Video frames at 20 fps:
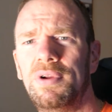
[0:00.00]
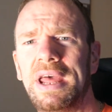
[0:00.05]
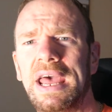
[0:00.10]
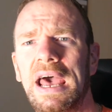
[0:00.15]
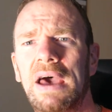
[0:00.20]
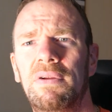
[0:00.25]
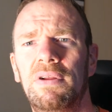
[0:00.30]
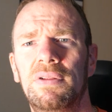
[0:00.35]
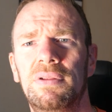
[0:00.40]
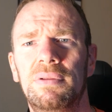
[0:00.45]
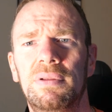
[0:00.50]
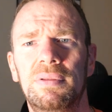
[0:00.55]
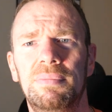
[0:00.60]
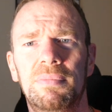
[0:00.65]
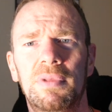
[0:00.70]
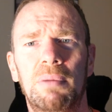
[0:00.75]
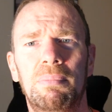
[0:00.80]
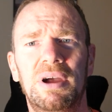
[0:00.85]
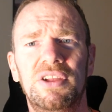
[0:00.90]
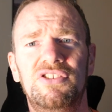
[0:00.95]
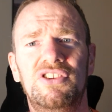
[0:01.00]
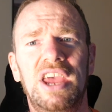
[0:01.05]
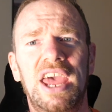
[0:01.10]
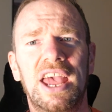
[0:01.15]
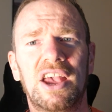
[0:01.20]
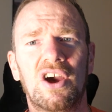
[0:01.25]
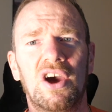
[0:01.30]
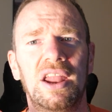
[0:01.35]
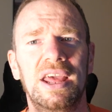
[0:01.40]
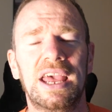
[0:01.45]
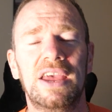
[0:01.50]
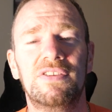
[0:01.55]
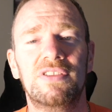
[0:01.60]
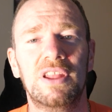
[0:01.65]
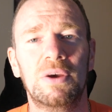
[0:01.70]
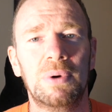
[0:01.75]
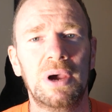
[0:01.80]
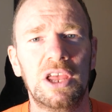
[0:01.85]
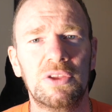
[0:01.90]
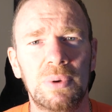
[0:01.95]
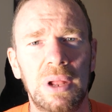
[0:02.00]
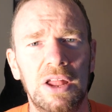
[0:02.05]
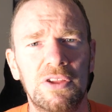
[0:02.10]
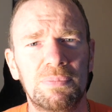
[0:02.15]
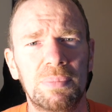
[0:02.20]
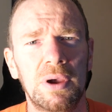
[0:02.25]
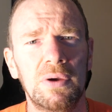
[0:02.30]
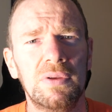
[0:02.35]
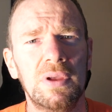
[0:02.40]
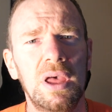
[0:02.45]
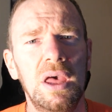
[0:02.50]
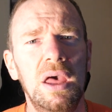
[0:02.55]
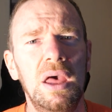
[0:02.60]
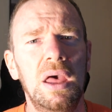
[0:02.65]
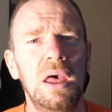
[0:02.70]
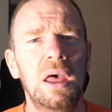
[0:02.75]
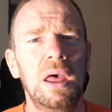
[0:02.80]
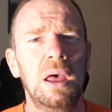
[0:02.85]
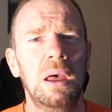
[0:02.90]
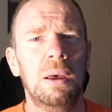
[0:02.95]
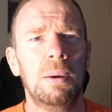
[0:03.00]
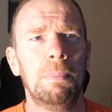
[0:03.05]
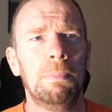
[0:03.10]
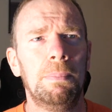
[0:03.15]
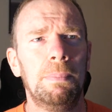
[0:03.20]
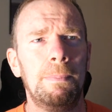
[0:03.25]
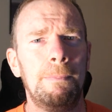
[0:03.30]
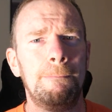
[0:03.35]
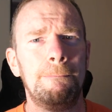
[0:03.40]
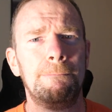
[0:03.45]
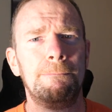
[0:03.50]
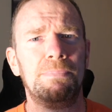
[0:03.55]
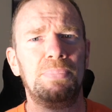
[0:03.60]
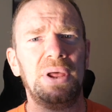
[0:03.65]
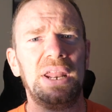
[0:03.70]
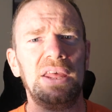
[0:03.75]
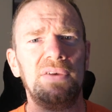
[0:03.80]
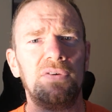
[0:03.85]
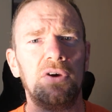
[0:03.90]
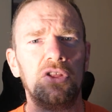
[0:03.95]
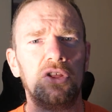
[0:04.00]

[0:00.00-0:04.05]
down, and my chair kind of gets in the way as well, I suppose. But if